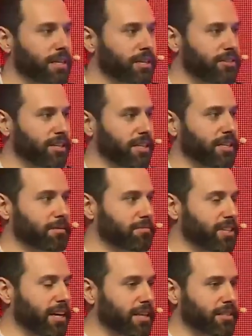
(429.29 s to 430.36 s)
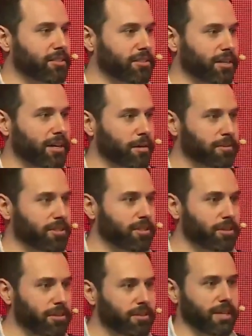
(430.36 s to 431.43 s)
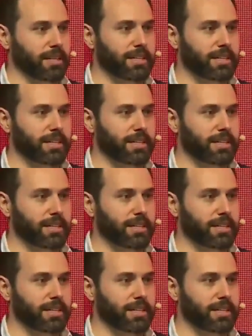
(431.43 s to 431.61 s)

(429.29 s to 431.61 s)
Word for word: see tech and startups as a good thing.